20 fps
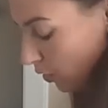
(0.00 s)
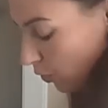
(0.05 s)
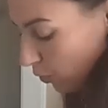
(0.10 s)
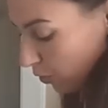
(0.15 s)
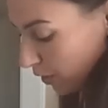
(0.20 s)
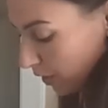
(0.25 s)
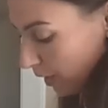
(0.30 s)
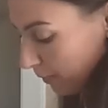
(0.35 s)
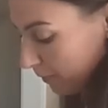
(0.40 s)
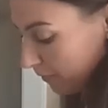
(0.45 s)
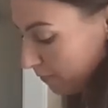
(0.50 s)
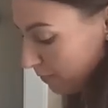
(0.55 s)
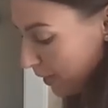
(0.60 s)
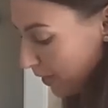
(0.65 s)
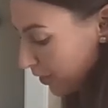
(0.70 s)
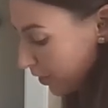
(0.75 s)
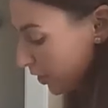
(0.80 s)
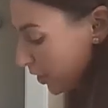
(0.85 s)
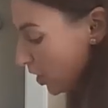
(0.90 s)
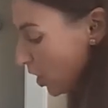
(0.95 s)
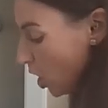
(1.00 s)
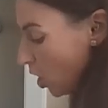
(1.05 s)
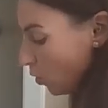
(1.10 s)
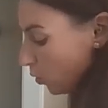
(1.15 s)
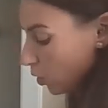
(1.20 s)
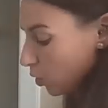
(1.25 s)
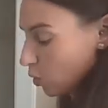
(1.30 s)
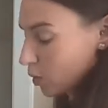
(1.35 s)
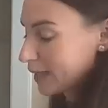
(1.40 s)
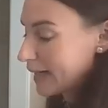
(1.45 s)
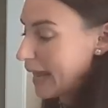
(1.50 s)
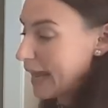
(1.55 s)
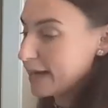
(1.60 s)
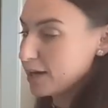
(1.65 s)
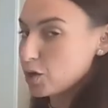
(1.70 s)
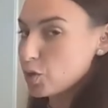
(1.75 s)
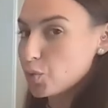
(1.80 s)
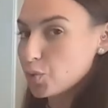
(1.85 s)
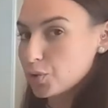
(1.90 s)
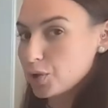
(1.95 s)
a quarter cup of butter. We're going to
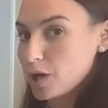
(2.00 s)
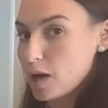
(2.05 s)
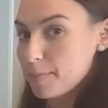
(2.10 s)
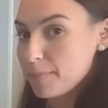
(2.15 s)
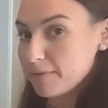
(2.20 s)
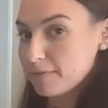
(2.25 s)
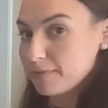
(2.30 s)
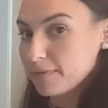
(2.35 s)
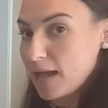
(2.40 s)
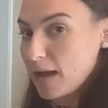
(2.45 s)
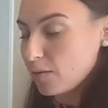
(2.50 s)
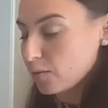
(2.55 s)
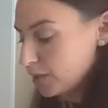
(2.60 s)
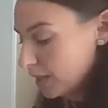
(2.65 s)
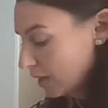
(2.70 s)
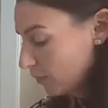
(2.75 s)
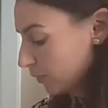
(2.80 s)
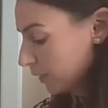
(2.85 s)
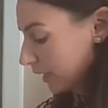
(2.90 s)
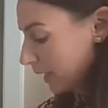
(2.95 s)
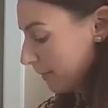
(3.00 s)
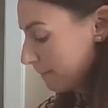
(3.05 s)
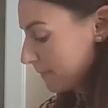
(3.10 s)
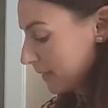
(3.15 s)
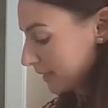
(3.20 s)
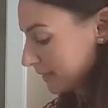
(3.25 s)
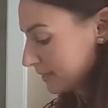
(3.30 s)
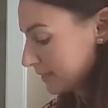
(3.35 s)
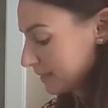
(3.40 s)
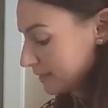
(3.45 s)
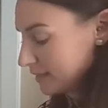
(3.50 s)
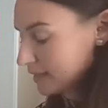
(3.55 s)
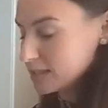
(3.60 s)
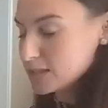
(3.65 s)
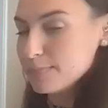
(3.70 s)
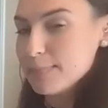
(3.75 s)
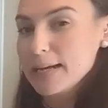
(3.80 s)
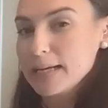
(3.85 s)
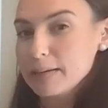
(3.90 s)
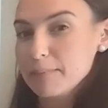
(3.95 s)
add a quarter cup of flour and we're gonna mix this
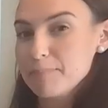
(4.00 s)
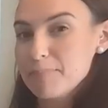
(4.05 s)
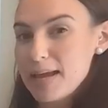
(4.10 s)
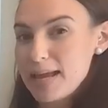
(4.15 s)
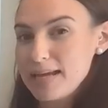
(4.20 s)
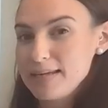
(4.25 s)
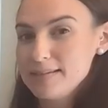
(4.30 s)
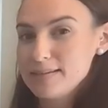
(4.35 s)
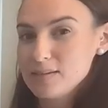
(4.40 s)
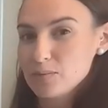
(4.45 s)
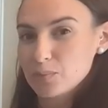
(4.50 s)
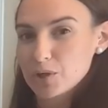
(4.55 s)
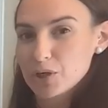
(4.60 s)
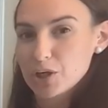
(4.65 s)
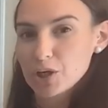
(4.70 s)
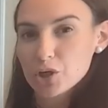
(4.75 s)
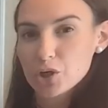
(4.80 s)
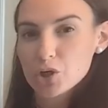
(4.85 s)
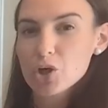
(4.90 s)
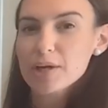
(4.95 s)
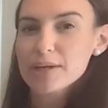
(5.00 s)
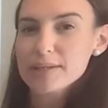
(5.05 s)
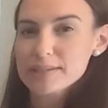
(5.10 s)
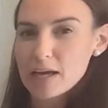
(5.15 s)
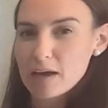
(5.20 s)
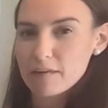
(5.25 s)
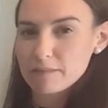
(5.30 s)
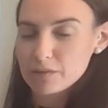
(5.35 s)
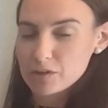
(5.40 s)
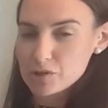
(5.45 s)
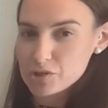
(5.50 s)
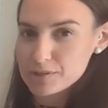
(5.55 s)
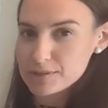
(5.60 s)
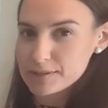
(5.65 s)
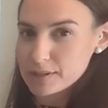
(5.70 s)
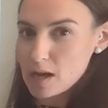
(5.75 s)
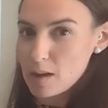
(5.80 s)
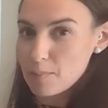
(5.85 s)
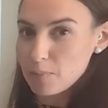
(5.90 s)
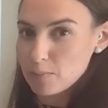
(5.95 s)
into make a paste and we're gonna cook it down for
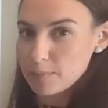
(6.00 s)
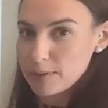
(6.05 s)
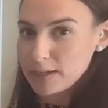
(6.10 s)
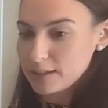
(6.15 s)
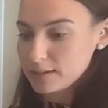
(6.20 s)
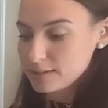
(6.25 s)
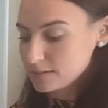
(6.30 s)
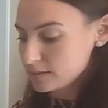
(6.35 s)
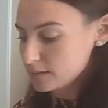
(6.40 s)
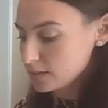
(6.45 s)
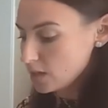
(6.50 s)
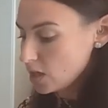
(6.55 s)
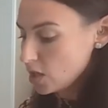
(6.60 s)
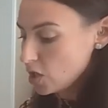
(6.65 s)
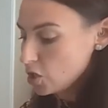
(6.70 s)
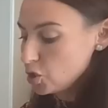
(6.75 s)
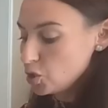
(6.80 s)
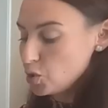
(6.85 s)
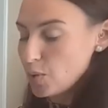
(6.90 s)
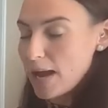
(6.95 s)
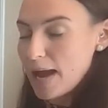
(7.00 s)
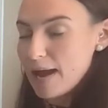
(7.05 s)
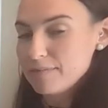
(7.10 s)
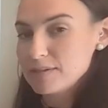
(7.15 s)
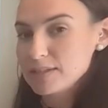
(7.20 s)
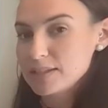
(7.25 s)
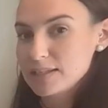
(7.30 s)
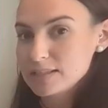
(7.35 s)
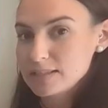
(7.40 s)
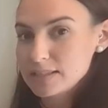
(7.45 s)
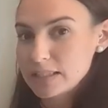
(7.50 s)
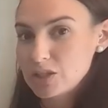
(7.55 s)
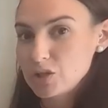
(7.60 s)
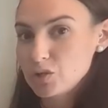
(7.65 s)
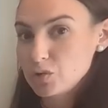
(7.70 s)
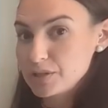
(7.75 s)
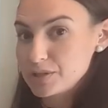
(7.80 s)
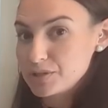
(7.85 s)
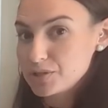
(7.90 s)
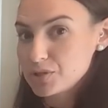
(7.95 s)
just a couple minutes. You have to
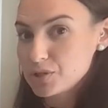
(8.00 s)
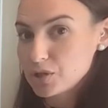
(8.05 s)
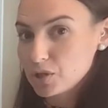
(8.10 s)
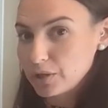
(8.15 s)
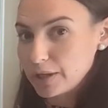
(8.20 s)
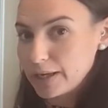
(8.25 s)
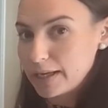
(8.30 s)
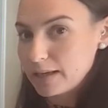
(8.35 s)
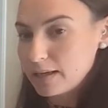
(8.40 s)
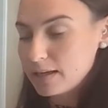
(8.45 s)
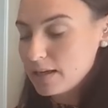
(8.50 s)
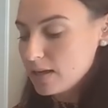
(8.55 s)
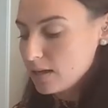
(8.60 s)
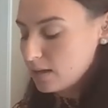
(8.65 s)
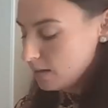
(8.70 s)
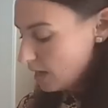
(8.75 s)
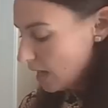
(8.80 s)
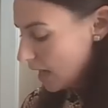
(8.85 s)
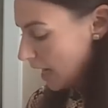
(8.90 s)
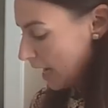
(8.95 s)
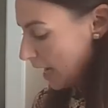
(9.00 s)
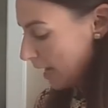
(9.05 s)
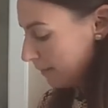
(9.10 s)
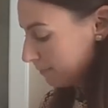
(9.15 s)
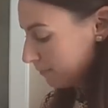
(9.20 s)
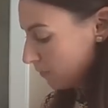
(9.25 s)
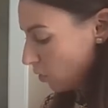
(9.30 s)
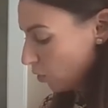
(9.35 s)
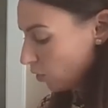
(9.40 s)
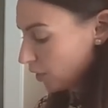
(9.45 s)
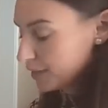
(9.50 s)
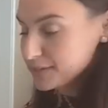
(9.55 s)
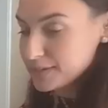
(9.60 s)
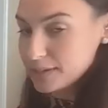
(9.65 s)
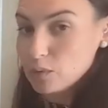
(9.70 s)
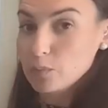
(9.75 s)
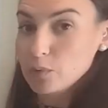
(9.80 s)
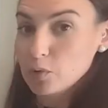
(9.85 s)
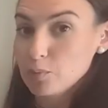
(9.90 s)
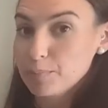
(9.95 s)
continue to stir it um, or
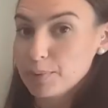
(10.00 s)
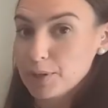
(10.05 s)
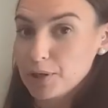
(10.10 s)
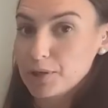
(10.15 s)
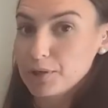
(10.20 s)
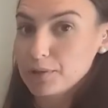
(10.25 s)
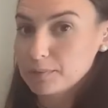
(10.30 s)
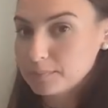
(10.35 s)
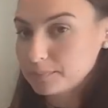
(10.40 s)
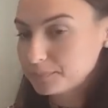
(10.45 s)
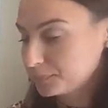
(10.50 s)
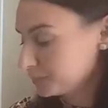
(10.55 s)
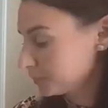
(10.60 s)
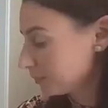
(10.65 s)
else it will burn.